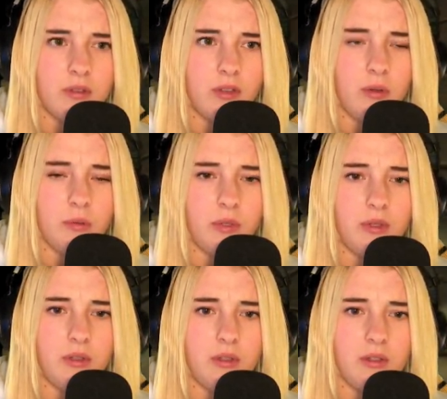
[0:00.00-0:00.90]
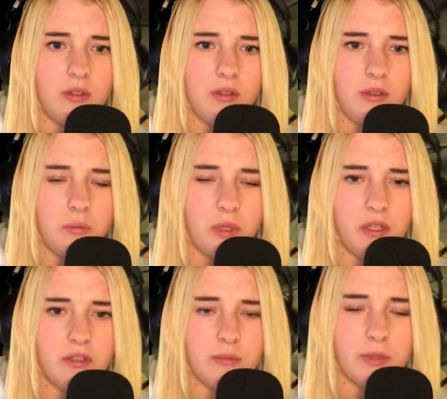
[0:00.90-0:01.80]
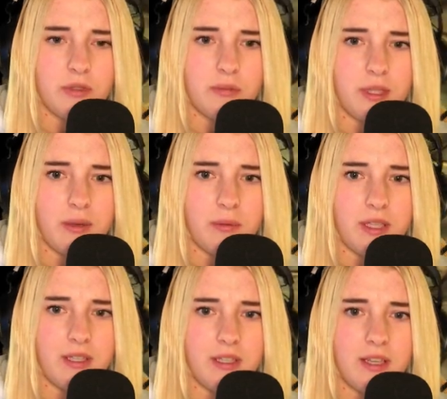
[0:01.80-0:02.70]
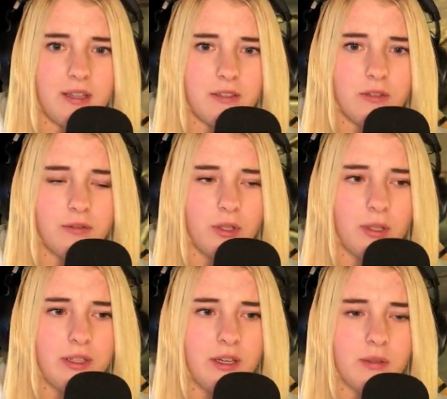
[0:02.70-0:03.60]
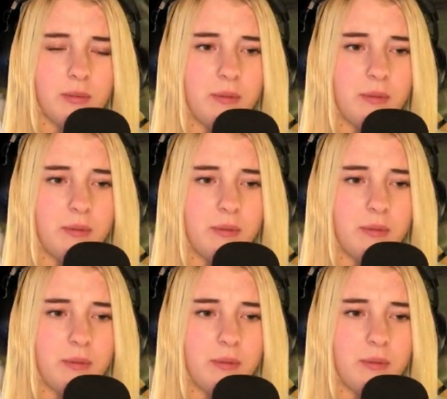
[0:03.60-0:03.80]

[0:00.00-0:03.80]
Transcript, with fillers: No, we we are supposed to be up there in case you fall down.